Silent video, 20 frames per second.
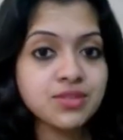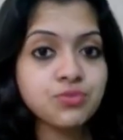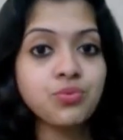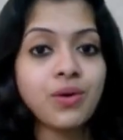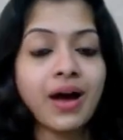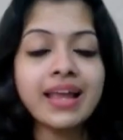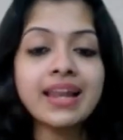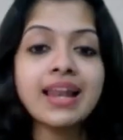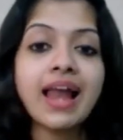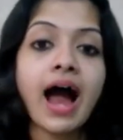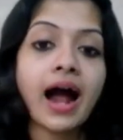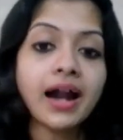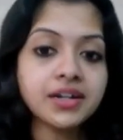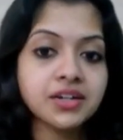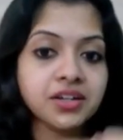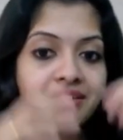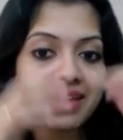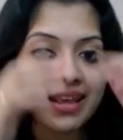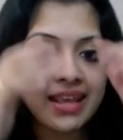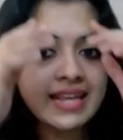while
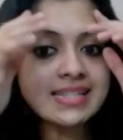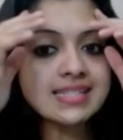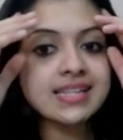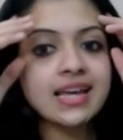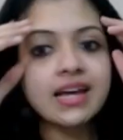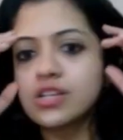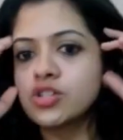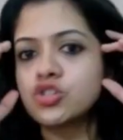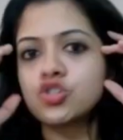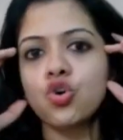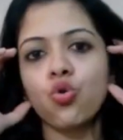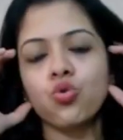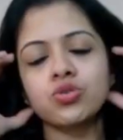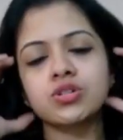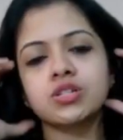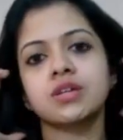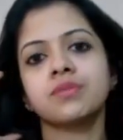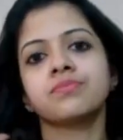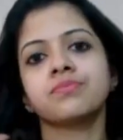arteries don't?